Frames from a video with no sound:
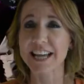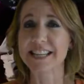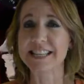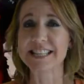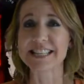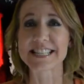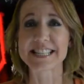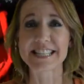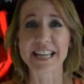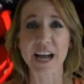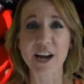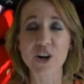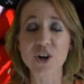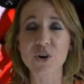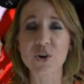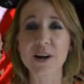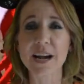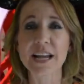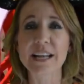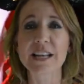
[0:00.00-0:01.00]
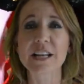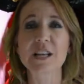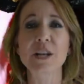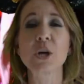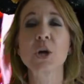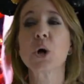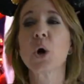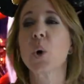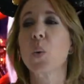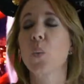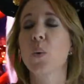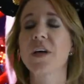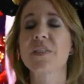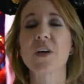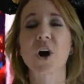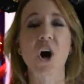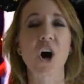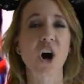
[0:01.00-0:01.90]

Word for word: and decorated with